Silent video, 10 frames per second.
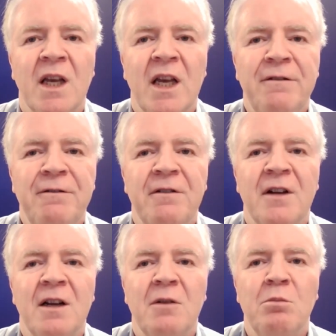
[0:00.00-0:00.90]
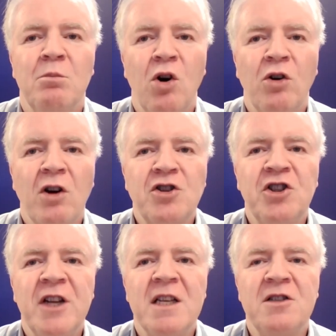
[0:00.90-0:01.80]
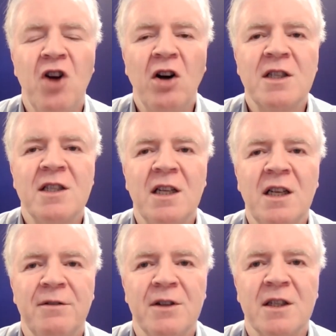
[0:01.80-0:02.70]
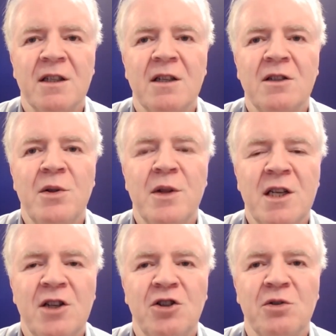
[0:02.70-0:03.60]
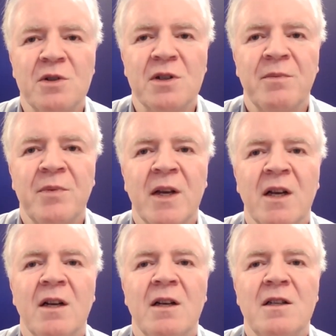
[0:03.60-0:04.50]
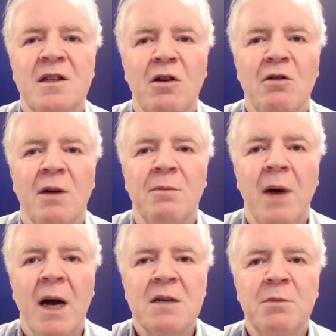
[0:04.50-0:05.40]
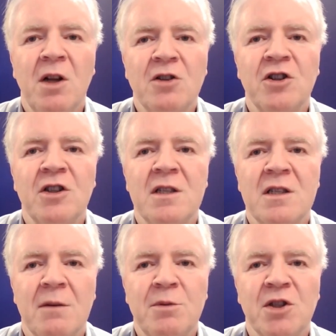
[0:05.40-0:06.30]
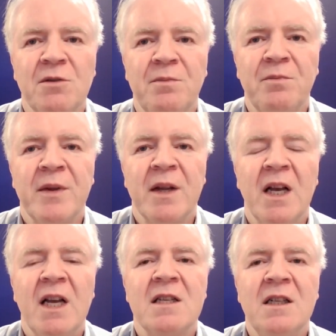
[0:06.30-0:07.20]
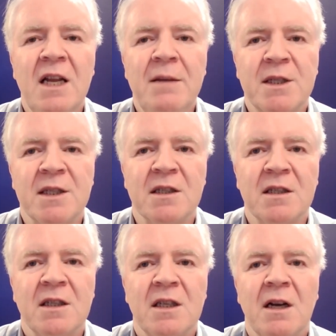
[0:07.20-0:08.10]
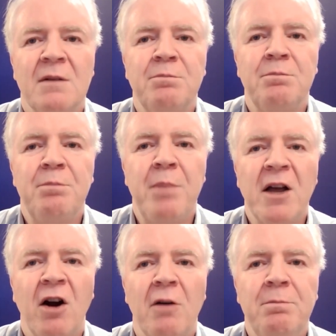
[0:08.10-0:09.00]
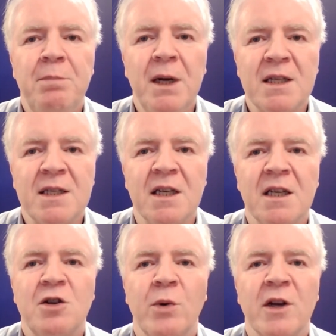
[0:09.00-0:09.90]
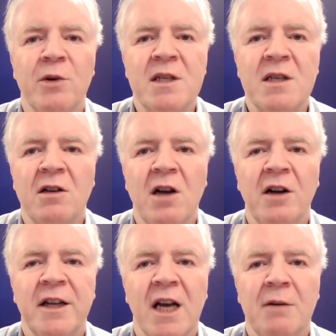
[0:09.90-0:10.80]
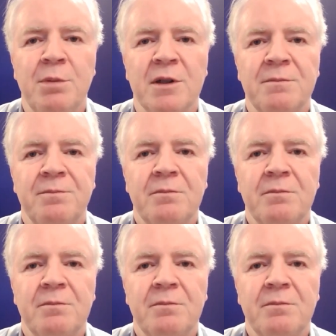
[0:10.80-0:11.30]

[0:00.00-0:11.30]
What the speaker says: if more oxygen is not delivered to the tissues. So maximal oxygen consumption is limited by our ability to increase our cardiac output.